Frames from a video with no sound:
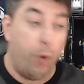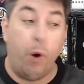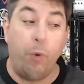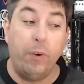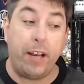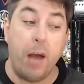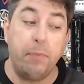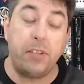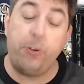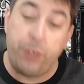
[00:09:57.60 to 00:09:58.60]
When it comes to
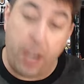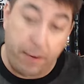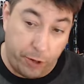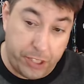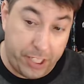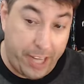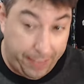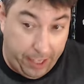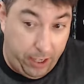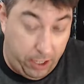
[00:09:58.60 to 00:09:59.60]
diversity and the
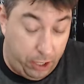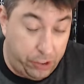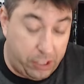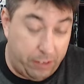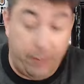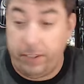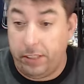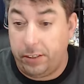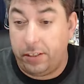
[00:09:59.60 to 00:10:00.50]
inclusiveness